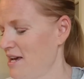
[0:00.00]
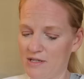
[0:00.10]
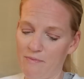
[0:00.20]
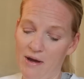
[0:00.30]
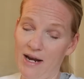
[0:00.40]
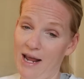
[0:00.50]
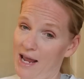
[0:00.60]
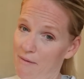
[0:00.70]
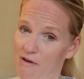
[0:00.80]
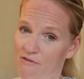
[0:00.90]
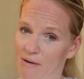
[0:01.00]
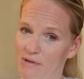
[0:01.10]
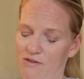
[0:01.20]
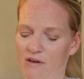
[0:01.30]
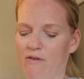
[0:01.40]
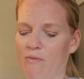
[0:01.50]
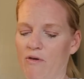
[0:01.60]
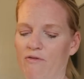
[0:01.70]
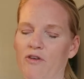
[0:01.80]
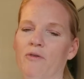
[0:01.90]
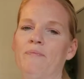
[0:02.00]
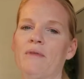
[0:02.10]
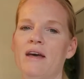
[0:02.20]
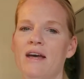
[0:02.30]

This is mine and my family's favorite perfume.